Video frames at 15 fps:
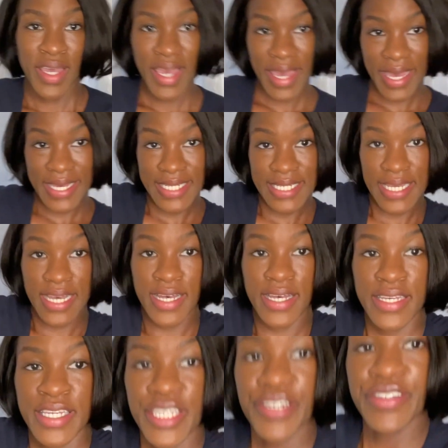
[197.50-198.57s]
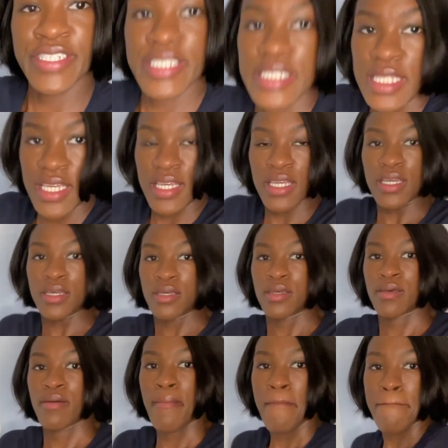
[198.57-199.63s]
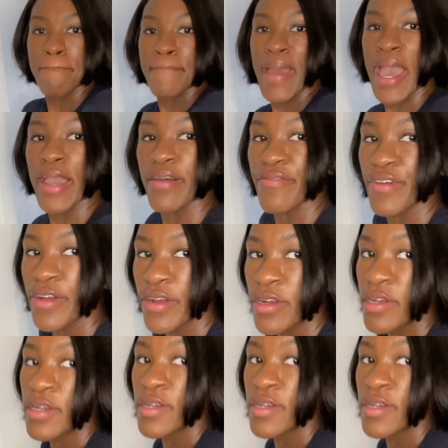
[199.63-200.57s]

And uh here is the back of her.